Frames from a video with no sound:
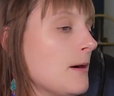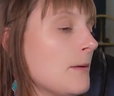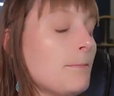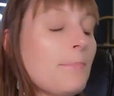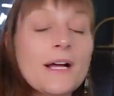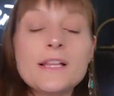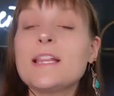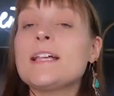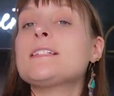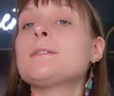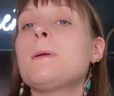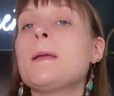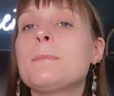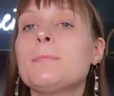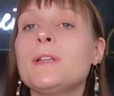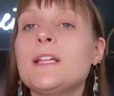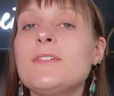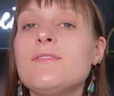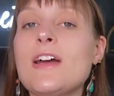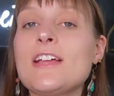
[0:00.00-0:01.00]
But let's make
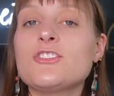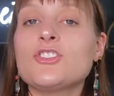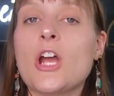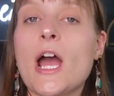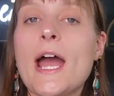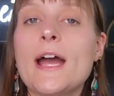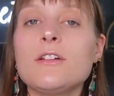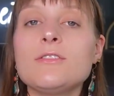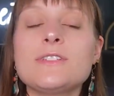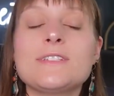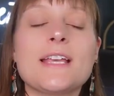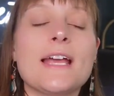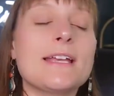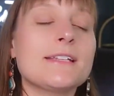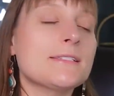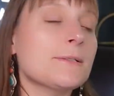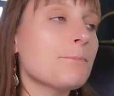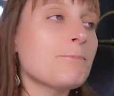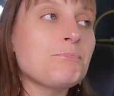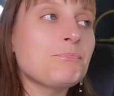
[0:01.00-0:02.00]
believe that child
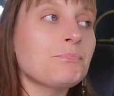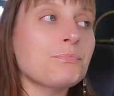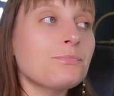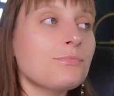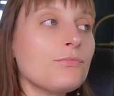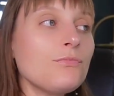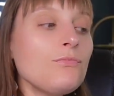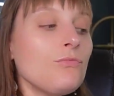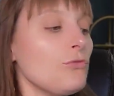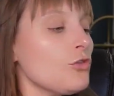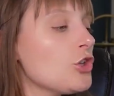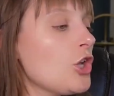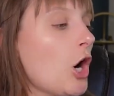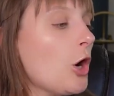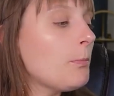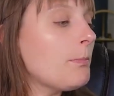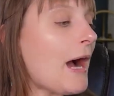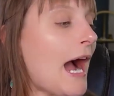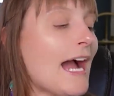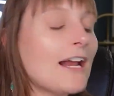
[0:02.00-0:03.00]
says,
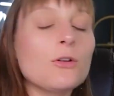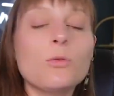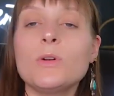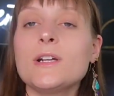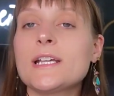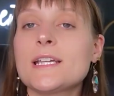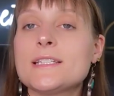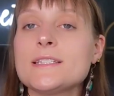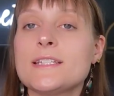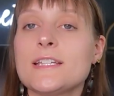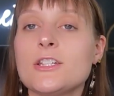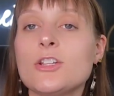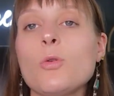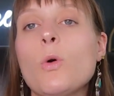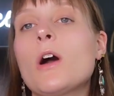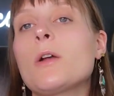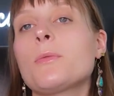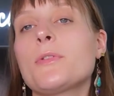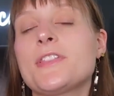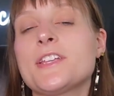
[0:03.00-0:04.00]
nope, I don't want to continue
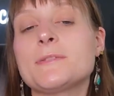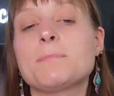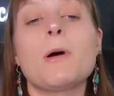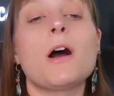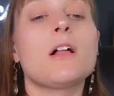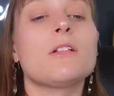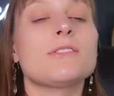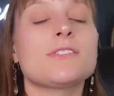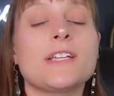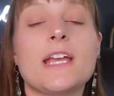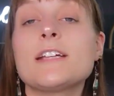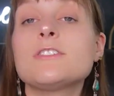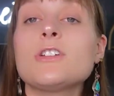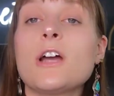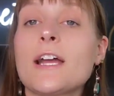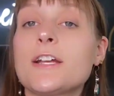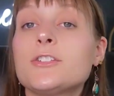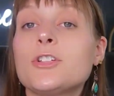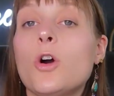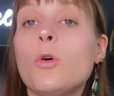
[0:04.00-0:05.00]
on with this policy.
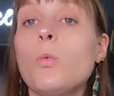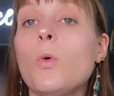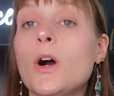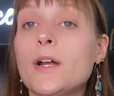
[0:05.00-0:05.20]
I don't